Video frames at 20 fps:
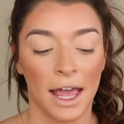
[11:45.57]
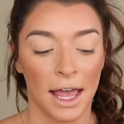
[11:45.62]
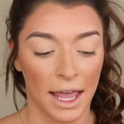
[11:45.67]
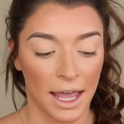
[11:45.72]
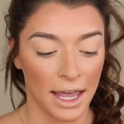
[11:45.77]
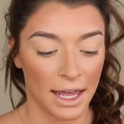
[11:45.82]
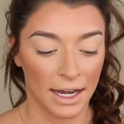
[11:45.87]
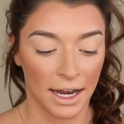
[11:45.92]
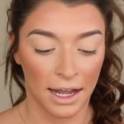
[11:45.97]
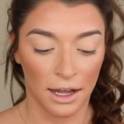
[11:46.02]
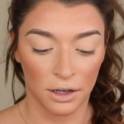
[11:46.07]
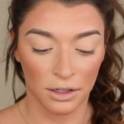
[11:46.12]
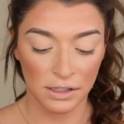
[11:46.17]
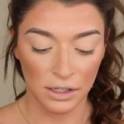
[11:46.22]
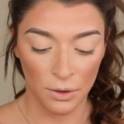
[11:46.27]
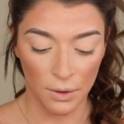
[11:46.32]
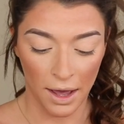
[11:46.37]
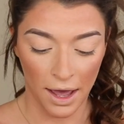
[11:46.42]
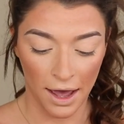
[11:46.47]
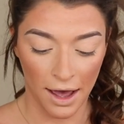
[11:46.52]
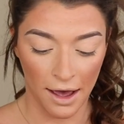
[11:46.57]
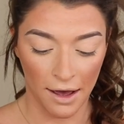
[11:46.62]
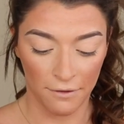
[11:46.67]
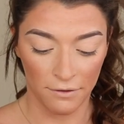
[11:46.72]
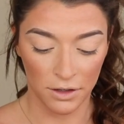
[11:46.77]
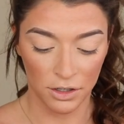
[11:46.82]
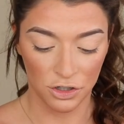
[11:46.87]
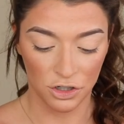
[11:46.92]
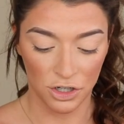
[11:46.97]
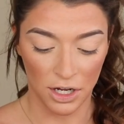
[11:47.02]
And I also
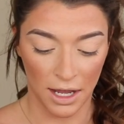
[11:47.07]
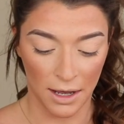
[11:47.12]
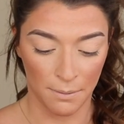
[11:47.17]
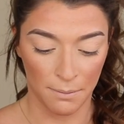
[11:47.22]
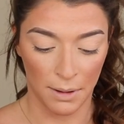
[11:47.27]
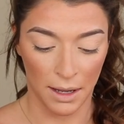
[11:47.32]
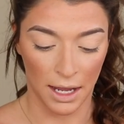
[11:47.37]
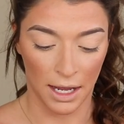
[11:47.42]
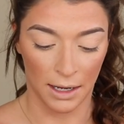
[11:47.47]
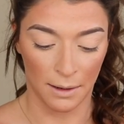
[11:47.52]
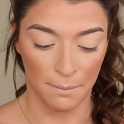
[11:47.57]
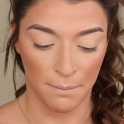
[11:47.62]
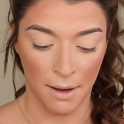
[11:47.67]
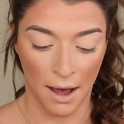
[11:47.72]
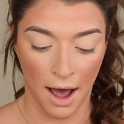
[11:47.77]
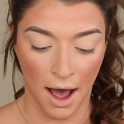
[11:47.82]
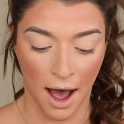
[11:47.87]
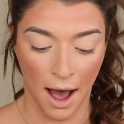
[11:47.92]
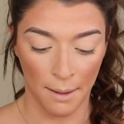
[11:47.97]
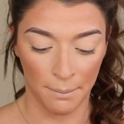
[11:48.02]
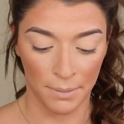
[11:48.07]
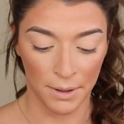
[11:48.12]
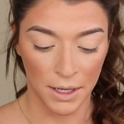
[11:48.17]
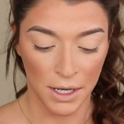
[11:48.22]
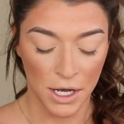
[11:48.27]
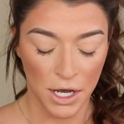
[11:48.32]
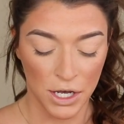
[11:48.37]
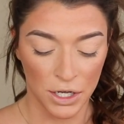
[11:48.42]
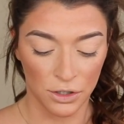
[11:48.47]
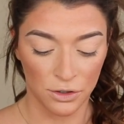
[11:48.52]
have Champagne Pop.
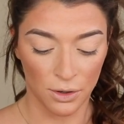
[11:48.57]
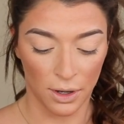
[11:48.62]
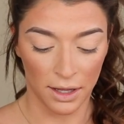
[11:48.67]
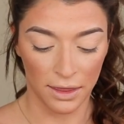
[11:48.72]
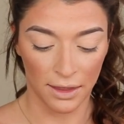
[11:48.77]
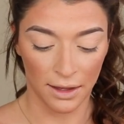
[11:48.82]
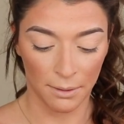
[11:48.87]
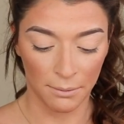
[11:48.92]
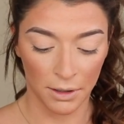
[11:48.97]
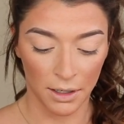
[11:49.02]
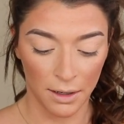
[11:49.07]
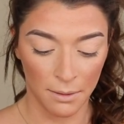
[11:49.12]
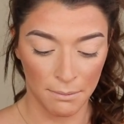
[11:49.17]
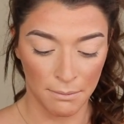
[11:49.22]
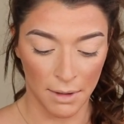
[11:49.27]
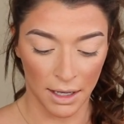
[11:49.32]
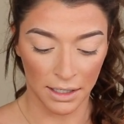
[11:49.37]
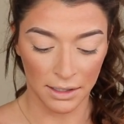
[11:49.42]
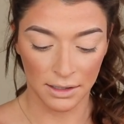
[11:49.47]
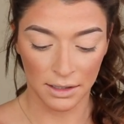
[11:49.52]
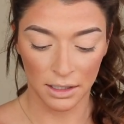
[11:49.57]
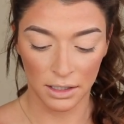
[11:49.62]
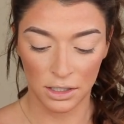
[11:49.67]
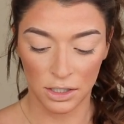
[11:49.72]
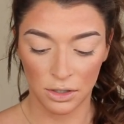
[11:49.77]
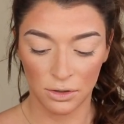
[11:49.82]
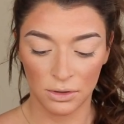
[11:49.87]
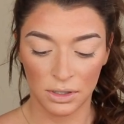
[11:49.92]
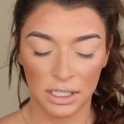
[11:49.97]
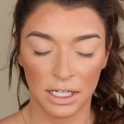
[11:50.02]
So I think I'm going to mix the
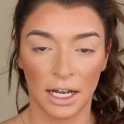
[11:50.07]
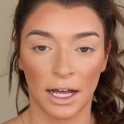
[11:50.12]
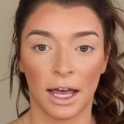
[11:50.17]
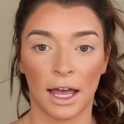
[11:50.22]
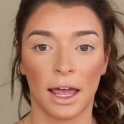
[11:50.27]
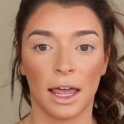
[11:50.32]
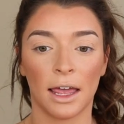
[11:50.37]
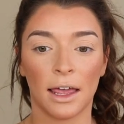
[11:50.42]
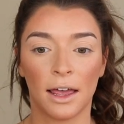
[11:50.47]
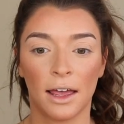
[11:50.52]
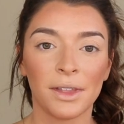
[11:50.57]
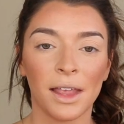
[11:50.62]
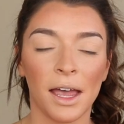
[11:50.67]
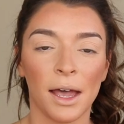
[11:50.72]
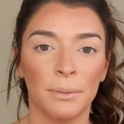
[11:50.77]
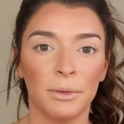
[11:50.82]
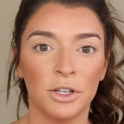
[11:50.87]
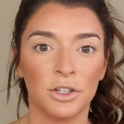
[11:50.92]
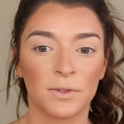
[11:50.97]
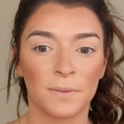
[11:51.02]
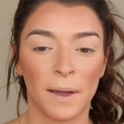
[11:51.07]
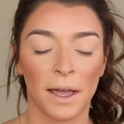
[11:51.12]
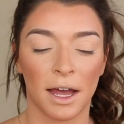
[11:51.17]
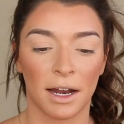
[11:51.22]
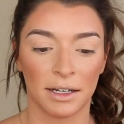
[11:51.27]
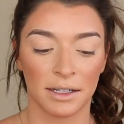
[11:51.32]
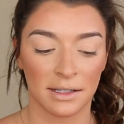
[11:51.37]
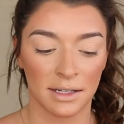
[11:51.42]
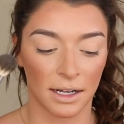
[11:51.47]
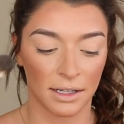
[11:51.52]
two today. I'm going to use my
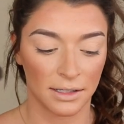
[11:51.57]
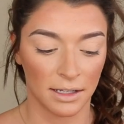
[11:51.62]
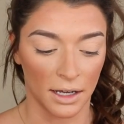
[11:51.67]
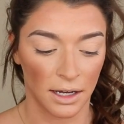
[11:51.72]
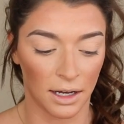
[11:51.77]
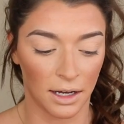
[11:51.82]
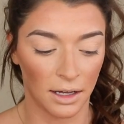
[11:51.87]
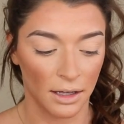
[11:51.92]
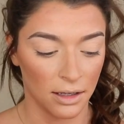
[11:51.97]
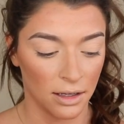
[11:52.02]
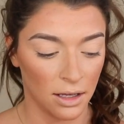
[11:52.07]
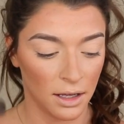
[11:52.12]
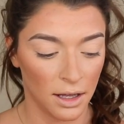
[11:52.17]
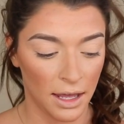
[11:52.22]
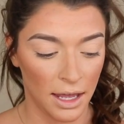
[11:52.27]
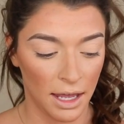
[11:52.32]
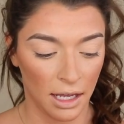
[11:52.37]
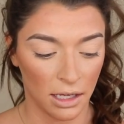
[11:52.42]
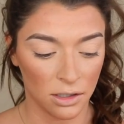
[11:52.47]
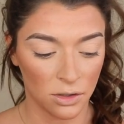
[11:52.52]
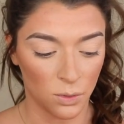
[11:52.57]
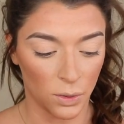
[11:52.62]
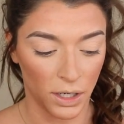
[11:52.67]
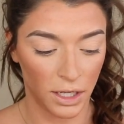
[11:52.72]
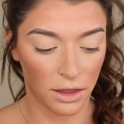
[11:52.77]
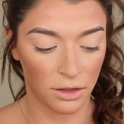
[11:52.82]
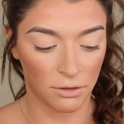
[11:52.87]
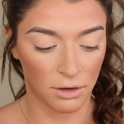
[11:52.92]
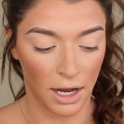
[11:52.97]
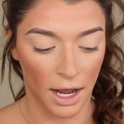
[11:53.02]
Anastasia
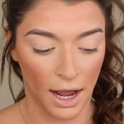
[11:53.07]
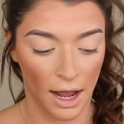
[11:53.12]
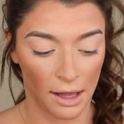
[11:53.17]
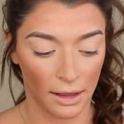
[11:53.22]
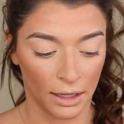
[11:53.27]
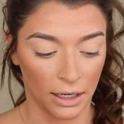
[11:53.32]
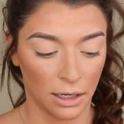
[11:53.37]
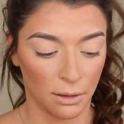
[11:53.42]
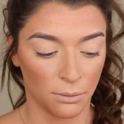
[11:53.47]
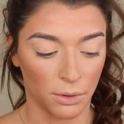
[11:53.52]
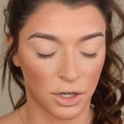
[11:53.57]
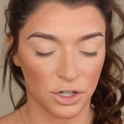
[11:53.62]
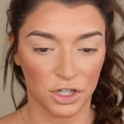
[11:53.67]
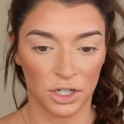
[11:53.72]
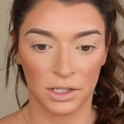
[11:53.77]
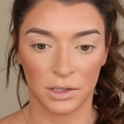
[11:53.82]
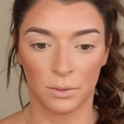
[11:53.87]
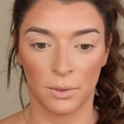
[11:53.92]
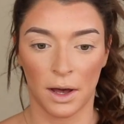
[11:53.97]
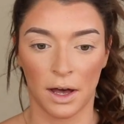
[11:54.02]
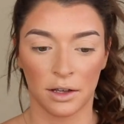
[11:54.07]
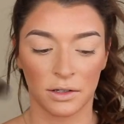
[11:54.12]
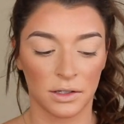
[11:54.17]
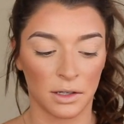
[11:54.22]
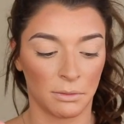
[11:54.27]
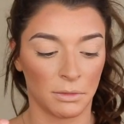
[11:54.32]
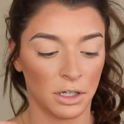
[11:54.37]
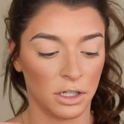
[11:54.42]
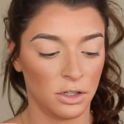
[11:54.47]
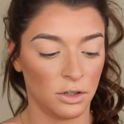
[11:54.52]
A23 highlighting brush as well.
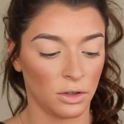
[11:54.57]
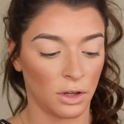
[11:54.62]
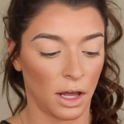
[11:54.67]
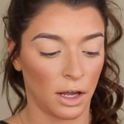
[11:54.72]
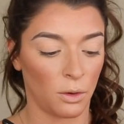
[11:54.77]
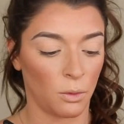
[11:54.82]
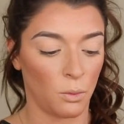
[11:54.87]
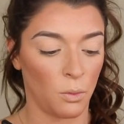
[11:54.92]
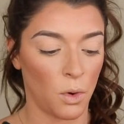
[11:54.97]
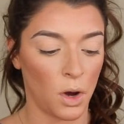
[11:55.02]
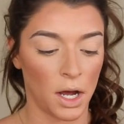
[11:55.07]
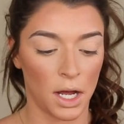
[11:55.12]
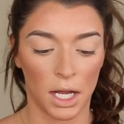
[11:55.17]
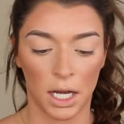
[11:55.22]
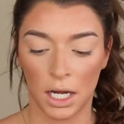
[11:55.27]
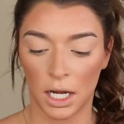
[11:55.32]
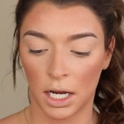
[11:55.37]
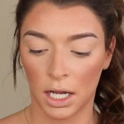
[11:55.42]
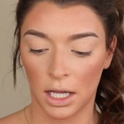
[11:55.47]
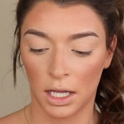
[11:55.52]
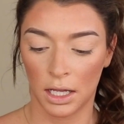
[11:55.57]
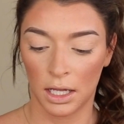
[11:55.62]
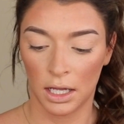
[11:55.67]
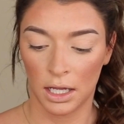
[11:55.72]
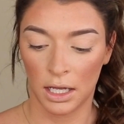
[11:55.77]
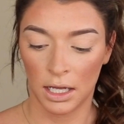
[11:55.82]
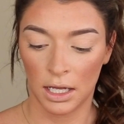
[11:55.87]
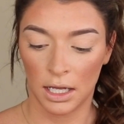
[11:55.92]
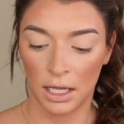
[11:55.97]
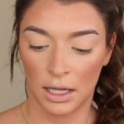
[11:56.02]
So I'm going to do like one
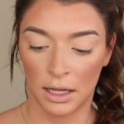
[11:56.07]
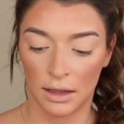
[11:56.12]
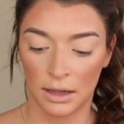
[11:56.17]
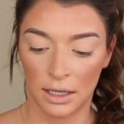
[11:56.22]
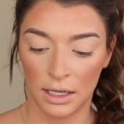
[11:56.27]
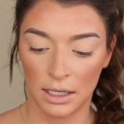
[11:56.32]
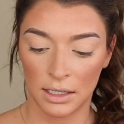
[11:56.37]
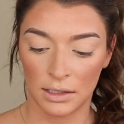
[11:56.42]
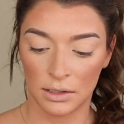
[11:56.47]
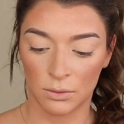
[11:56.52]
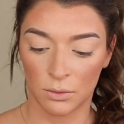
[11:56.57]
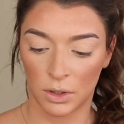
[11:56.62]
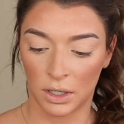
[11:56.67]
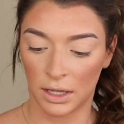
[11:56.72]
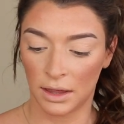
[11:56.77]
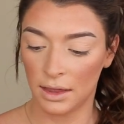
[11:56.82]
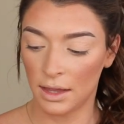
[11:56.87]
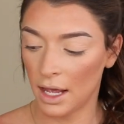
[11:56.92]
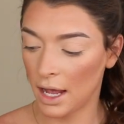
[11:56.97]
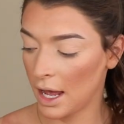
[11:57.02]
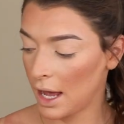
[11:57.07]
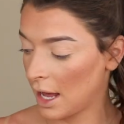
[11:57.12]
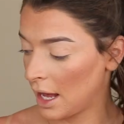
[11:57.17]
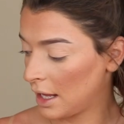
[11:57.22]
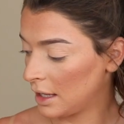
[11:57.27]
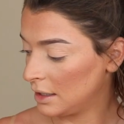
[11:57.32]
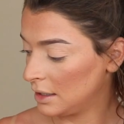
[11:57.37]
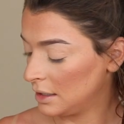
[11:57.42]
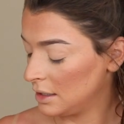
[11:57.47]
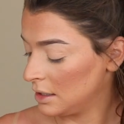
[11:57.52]
in this, one in that,